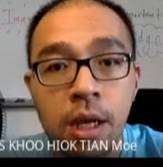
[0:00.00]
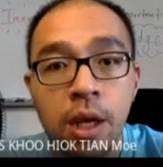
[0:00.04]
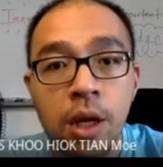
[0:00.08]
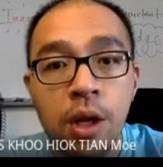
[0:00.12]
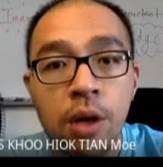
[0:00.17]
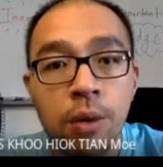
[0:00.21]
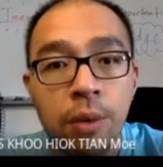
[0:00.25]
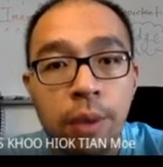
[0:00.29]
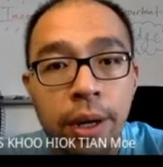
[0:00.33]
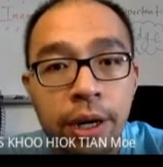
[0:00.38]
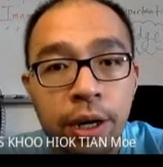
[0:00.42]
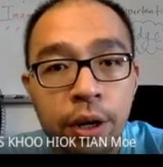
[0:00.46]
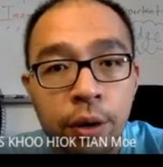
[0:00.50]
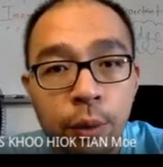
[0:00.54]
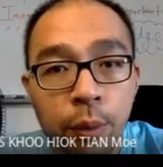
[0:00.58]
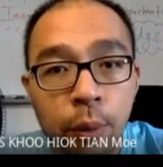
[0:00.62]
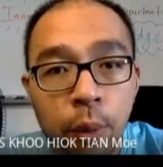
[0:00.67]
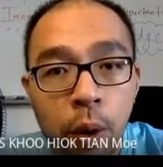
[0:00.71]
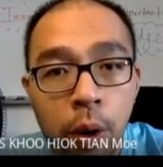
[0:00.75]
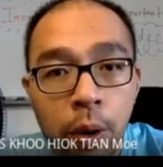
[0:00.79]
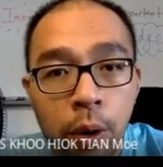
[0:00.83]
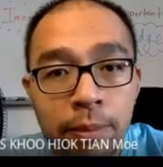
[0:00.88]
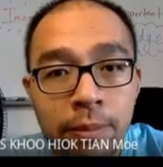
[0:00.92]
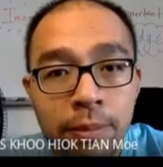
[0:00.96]
When the
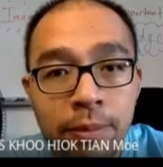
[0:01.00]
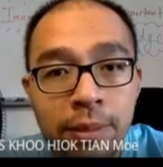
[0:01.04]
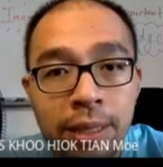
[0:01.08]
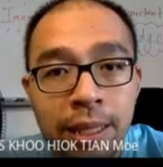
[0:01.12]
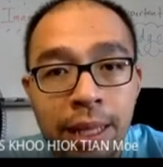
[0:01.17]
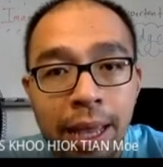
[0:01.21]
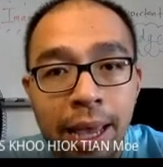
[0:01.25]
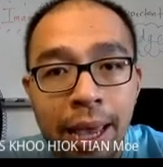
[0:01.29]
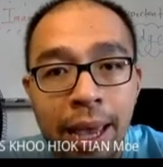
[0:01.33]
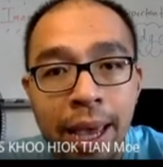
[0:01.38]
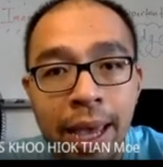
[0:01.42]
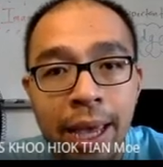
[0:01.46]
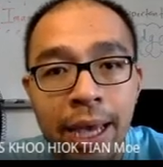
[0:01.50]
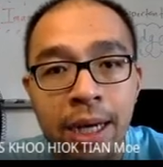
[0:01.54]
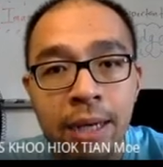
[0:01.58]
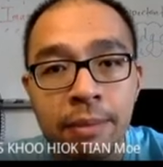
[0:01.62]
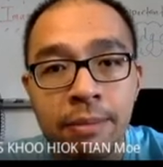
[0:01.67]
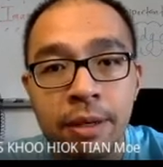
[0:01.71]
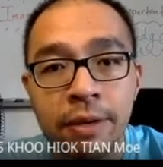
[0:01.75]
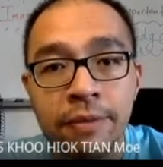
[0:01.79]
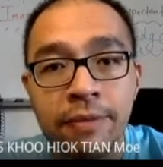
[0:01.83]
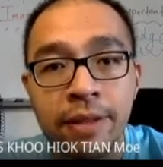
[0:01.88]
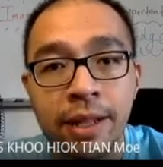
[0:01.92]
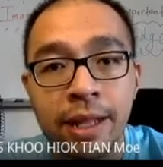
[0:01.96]
warm air
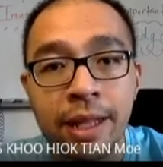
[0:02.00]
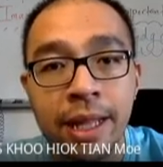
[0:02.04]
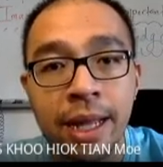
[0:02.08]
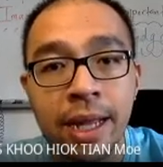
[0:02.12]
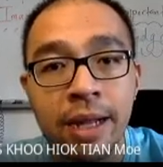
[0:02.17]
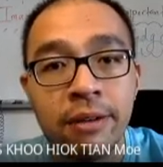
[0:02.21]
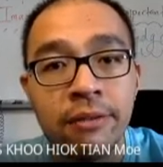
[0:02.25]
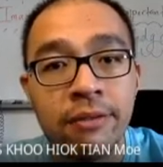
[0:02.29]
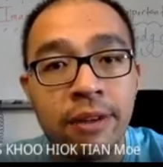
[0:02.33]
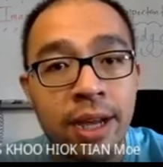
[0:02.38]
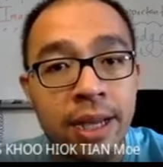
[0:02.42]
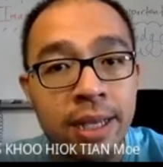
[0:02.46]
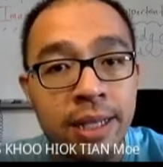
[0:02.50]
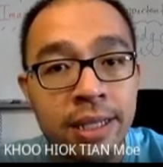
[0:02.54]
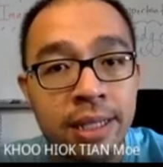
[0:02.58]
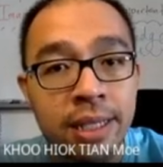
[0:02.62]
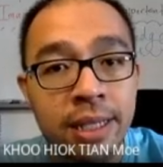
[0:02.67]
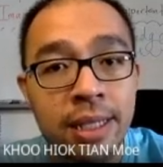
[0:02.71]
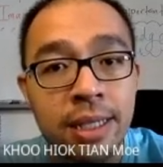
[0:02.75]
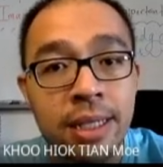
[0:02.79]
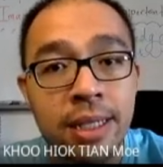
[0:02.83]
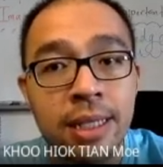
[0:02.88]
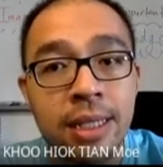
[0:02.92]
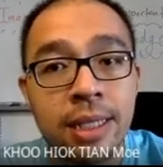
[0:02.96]
above the land
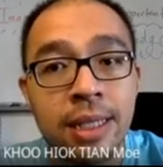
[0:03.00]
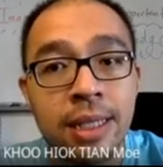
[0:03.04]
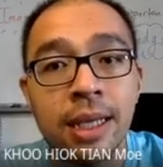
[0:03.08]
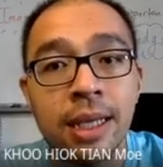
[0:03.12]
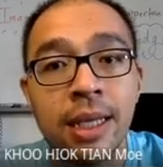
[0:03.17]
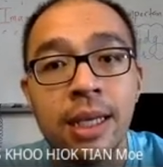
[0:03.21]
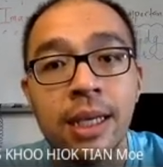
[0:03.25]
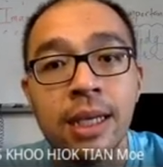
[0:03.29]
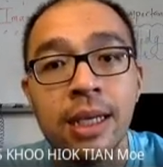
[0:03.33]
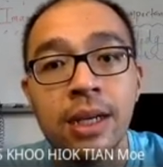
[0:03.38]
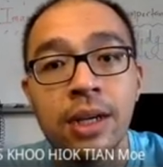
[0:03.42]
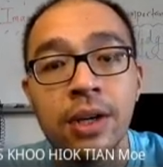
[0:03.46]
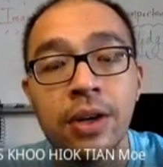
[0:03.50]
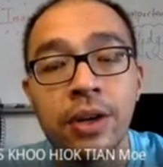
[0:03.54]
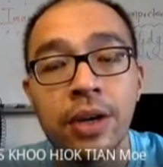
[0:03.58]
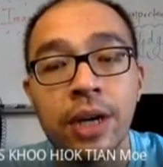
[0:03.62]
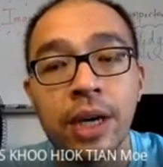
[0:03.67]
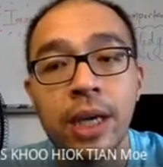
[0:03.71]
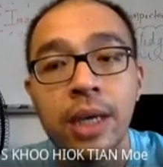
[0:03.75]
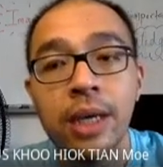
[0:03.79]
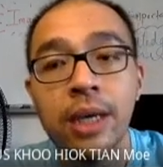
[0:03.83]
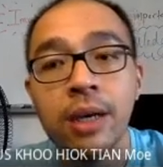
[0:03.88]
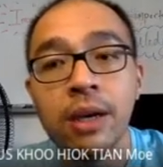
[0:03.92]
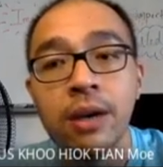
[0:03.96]
rises,
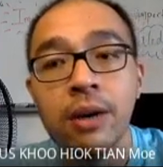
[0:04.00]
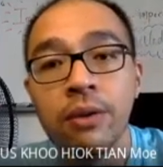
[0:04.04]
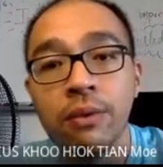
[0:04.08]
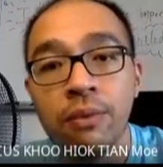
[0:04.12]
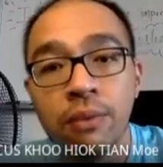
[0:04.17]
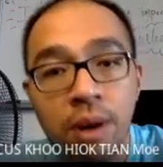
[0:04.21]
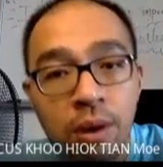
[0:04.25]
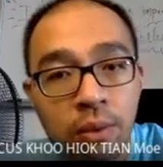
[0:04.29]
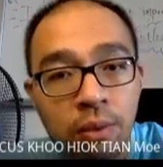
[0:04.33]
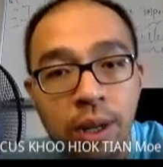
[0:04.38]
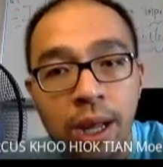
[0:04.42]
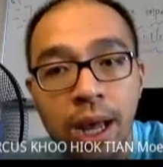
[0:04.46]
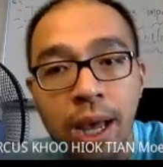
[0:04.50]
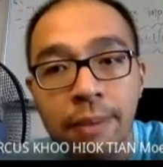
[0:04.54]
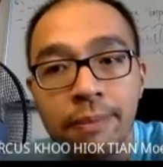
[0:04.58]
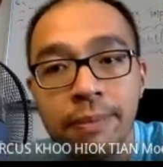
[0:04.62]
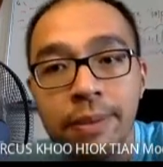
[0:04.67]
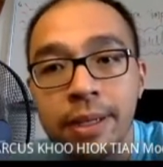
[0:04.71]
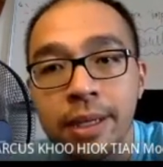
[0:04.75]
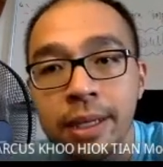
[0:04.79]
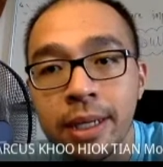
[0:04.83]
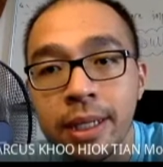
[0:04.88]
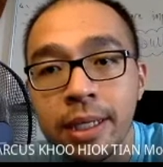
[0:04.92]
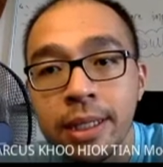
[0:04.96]
okay, what will happen
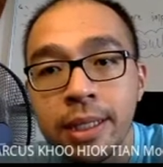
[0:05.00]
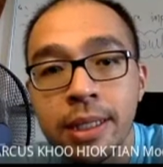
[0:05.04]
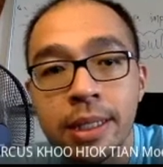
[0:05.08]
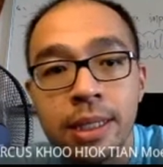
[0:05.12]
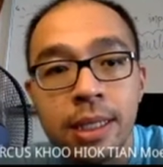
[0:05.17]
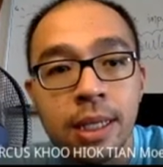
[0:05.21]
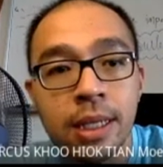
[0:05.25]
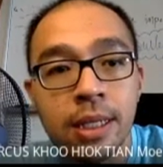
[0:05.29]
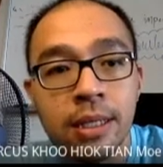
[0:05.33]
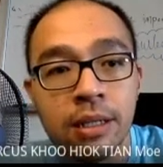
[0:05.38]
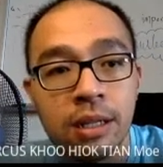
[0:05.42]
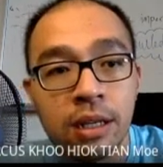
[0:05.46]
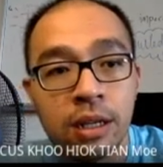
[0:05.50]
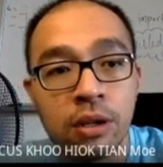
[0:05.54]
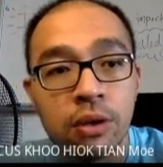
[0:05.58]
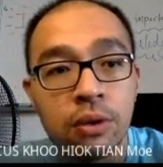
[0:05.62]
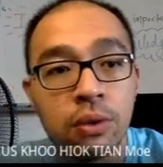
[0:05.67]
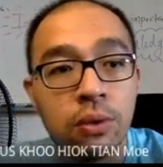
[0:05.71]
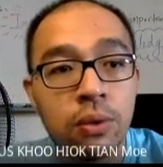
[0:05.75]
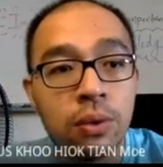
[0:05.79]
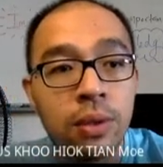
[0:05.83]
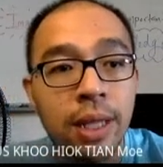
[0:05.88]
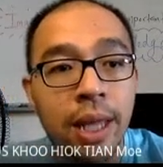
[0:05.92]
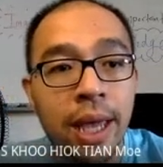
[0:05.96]
is the
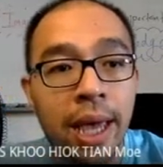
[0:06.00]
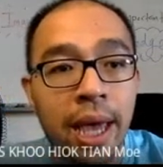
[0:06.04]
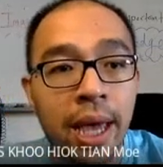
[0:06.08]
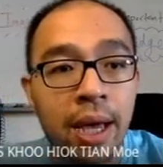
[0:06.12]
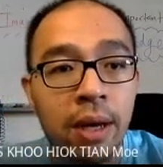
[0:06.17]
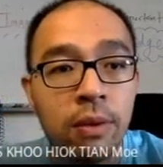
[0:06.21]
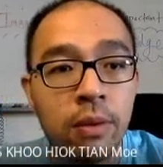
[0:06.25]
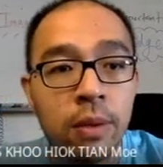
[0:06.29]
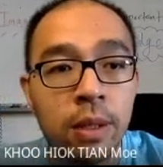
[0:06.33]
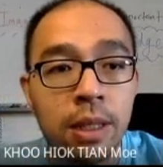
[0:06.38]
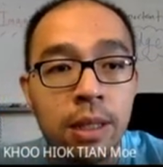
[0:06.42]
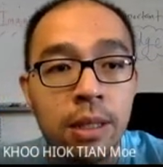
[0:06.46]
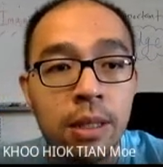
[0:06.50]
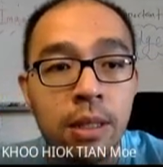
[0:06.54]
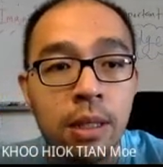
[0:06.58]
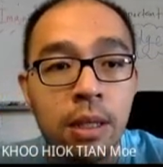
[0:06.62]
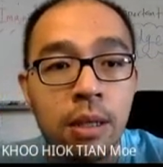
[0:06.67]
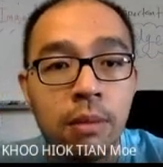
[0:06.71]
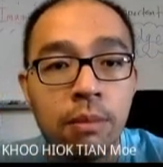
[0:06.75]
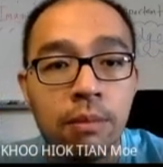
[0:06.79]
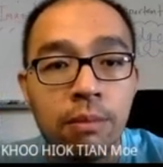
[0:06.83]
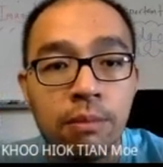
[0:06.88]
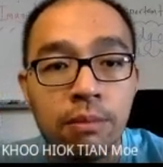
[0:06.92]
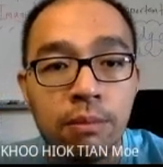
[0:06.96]
cool air will
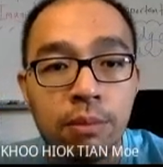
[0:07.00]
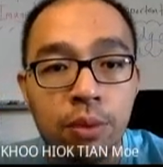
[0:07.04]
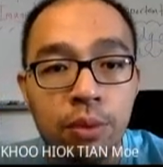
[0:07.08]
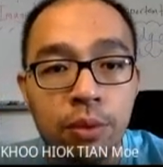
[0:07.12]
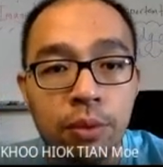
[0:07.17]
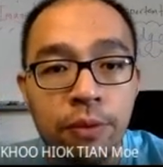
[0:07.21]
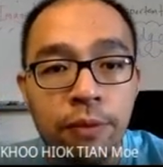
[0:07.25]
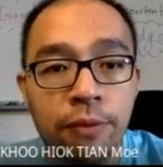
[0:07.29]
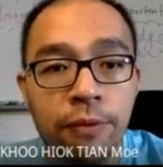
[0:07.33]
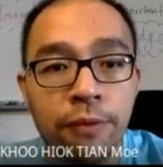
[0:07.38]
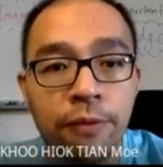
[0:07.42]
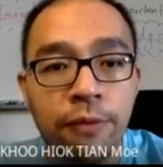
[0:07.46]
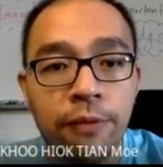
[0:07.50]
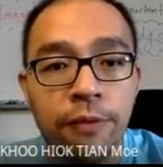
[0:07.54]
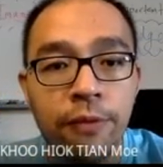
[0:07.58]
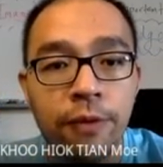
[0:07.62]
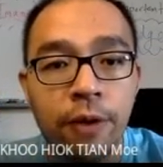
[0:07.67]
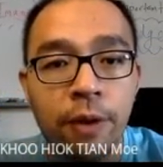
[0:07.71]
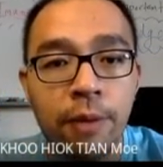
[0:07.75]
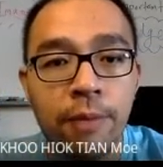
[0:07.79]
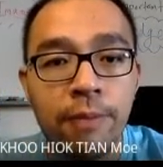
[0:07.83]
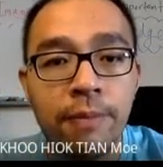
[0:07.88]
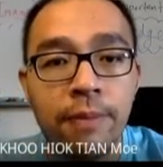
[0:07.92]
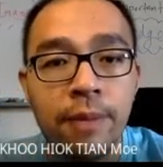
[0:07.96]
move
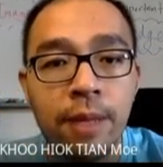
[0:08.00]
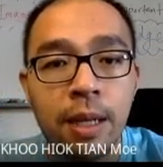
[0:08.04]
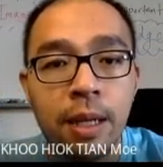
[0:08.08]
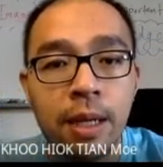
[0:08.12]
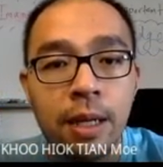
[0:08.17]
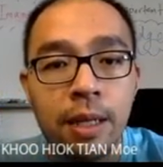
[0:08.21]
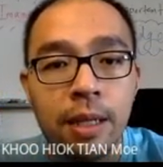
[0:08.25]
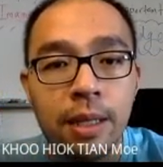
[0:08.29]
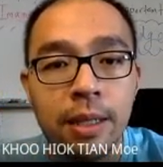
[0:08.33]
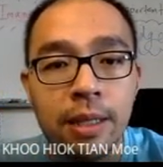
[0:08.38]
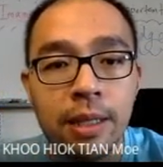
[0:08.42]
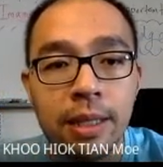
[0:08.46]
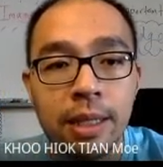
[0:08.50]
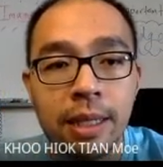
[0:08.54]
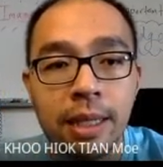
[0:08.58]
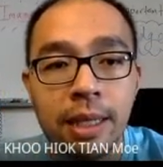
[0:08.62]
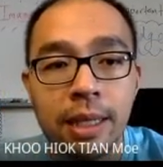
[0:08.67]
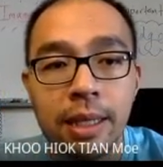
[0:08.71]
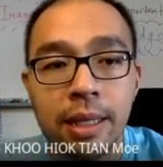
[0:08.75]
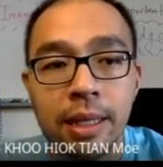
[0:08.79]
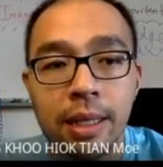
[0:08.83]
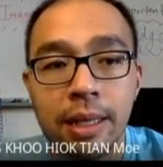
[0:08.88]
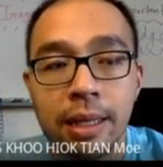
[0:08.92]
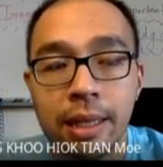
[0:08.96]
from the
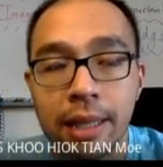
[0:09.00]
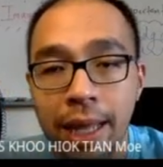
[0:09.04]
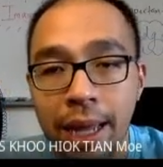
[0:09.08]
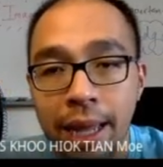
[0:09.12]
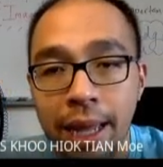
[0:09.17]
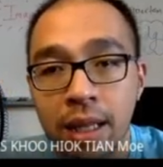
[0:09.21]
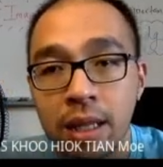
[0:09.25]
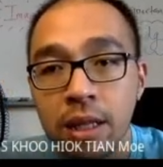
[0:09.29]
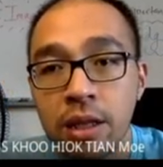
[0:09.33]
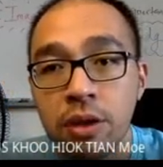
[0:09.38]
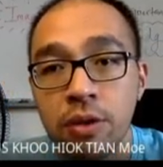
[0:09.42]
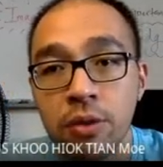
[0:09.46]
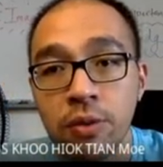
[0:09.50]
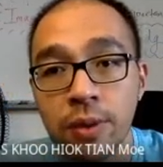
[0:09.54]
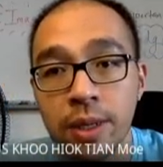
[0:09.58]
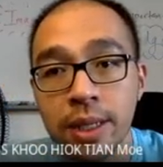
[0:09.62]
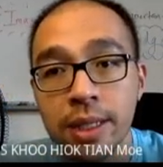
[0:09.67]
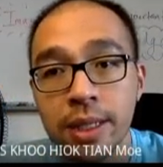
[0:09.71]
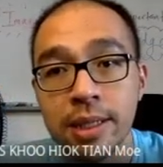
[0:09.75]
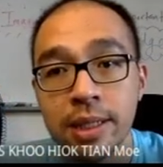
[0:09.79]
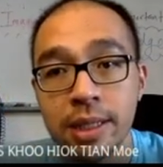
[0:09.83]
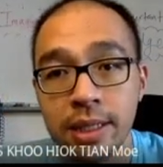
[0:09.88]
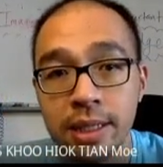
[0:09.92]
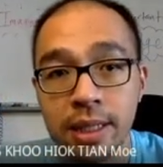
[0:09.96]
land towards
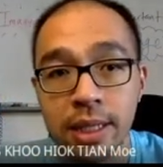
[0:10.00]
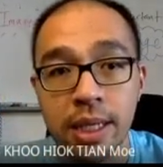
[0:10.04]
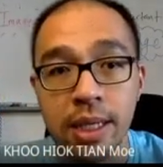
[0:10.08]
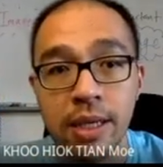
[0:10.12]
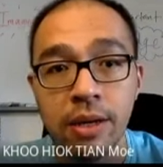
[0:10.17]
the sea.